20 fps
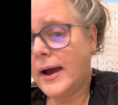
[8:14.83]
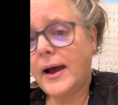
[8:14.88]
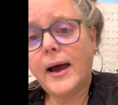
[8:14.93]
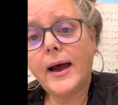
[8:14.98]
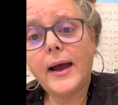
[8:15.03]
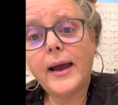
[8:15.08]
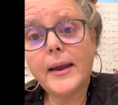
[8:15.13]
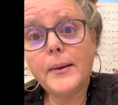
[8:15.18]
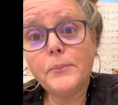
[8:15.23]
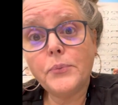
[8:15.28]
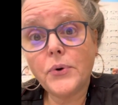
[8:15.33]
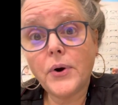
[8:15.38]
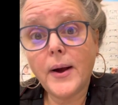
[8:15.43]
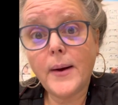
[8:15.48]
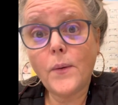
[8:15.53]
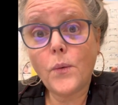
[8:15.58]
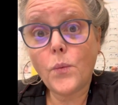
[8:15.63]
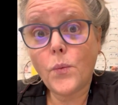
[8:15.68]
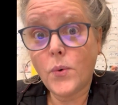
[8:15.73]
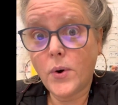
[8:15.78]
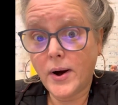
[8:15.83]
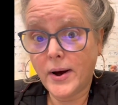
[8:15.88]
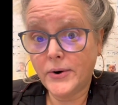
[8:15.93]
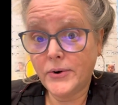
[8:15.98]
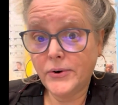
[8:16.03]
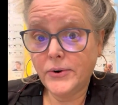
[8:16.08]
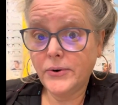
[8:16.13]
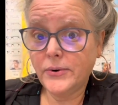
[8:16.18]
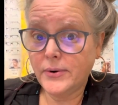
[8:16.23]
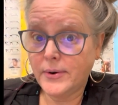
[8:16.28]
I brought
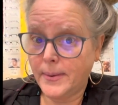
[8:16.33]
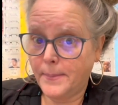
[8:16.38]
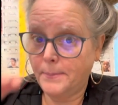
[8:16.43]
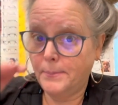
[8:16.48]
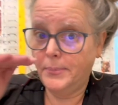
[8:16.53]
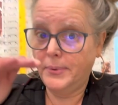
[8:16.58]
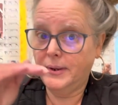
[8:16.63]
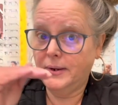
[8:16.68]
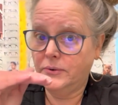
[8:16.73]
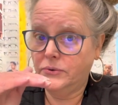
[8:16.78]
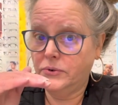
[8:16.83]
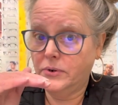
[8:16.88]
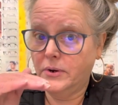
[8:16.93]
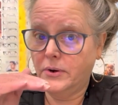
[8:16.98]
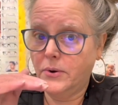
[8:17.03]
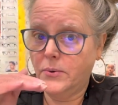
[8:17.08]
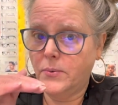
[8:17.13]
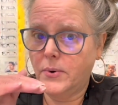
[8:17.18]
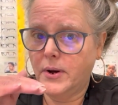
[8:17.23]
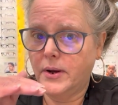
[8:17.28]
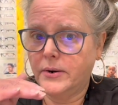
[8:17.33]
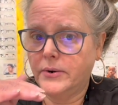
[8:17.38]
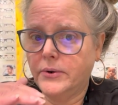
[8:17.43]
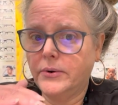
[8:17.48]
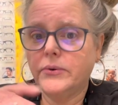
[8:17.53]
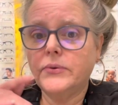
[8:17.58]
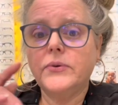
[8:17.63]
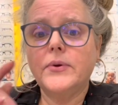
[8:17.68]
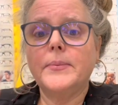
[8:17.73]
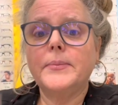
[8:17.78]
water, a big jug of water,
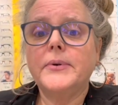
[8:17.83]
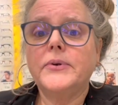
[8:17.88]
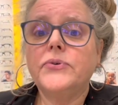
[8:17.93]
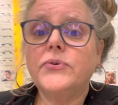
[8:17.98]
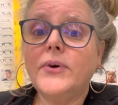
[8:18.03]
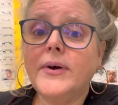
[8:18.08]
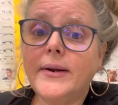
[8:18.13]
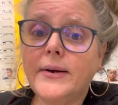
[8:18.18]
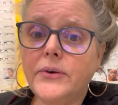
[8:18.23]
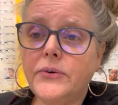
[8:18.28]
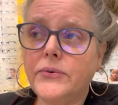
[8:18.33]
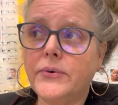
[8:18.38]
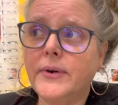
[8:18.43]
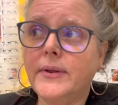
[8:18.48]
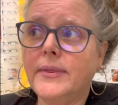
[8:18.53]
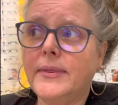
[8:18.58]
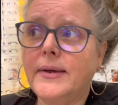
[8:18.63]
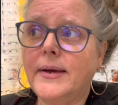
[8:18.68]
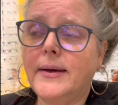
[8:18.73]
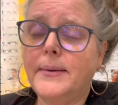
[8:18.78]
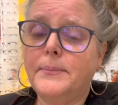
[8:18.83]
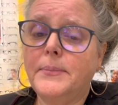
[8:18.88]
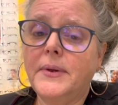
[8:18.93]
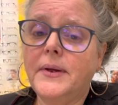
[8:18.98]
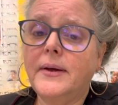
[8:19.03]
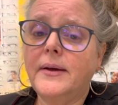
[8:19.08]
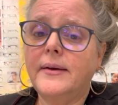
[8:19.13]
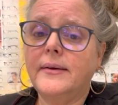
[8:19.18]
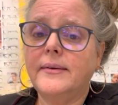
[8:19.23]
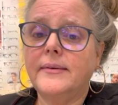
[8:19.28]
so I'm going to try to drink that
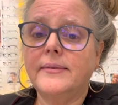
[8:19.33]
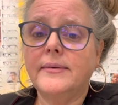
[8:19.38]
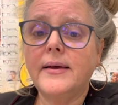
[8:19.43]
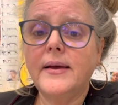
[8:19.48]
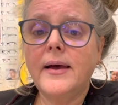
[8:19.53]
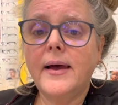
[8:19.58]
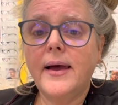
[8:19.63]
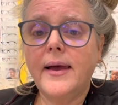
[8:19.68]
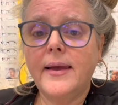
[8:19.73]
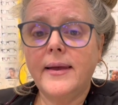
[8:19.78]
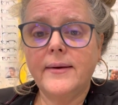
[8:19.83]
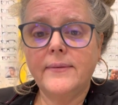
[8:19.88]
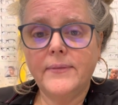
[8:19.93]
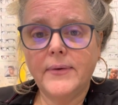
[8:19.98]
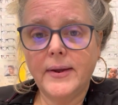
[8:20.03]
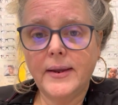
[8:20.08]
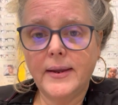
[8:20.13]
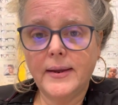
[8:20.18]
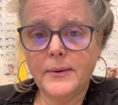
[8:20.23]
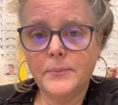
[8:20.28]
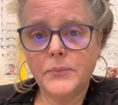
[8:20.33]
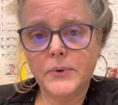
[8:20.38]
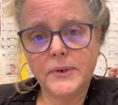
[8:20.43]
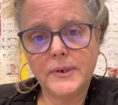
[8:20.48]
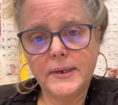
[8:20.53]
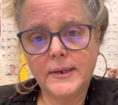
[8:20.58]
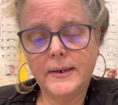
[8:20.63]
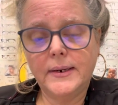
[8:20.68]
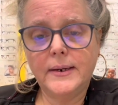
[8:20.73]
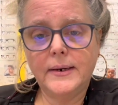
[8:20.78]
because if I am
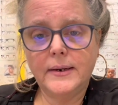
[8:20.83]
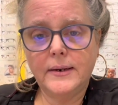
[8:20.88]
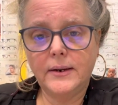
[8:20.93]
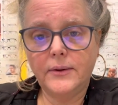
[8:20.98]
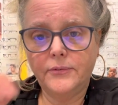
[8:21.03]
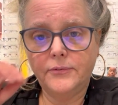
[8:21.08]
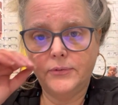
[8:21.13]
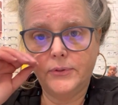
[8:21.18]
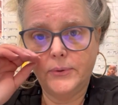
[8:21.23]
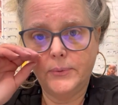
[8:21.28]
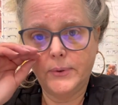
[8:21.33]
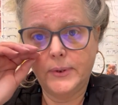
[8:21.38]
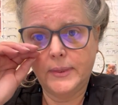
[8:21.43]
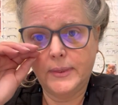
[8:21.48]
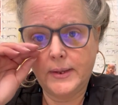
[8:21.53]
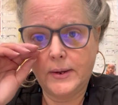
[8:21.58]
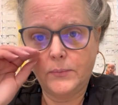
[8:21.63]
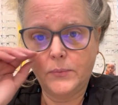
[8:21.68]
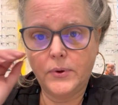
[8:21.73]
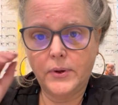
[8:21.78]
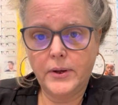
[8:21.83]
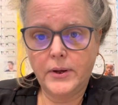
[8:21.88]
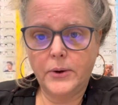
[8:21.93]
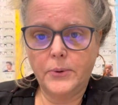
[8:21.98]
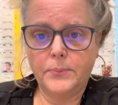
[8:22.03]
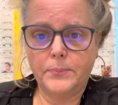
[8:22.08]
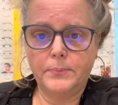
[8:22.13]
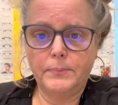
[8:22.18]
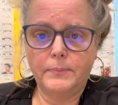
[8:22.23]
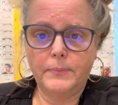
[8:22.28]
retaining any fluid, that will help
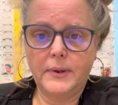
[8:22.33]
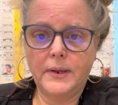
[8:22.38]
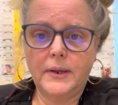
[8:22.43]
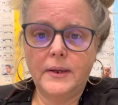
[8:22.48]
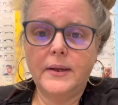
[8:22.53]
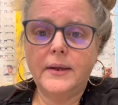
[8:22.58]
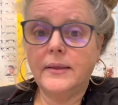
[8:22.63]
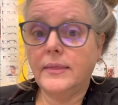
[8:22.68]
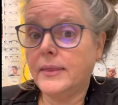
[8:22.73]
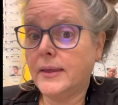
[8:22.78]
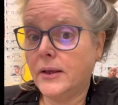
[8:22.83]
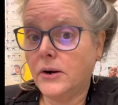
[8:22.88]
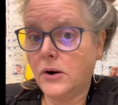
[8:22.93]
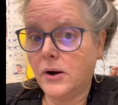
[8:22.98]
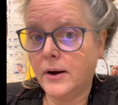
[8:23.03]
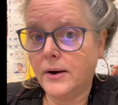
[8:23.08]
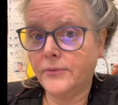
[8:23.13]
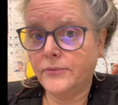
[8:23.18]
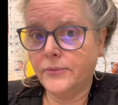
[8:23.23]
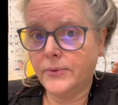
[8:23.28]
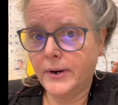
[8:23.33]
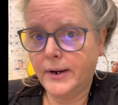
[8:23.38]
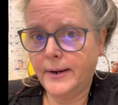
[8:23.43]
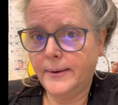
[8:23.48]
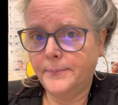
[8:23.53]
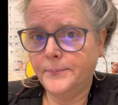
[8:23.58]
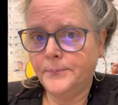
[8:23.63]
me get that off, right?